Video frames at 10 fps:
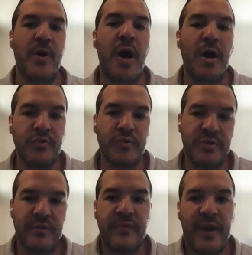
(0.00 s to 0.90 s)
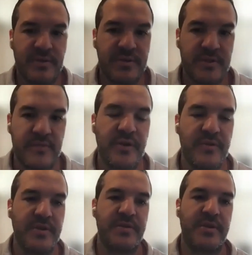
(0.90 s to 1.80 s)
hundreds of thousands of
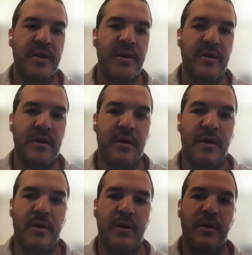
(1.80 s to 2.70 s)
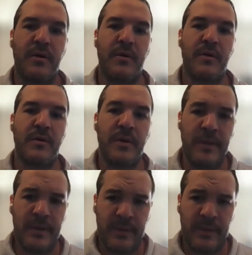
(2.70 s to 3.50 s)
veterans that are